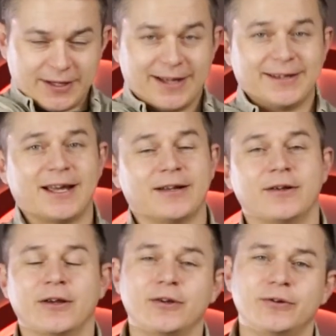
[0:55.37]
And then
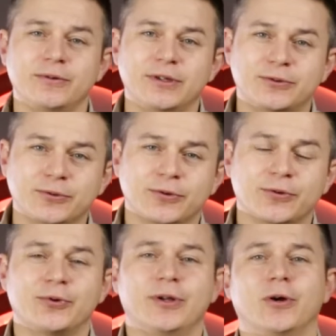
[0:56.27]
you need to
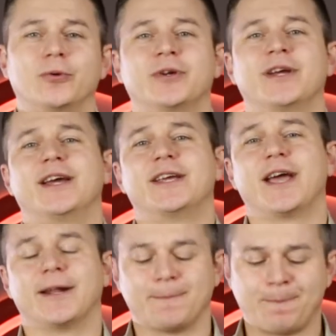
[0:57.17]
reload
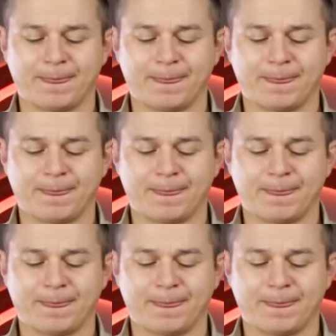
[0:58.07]
again.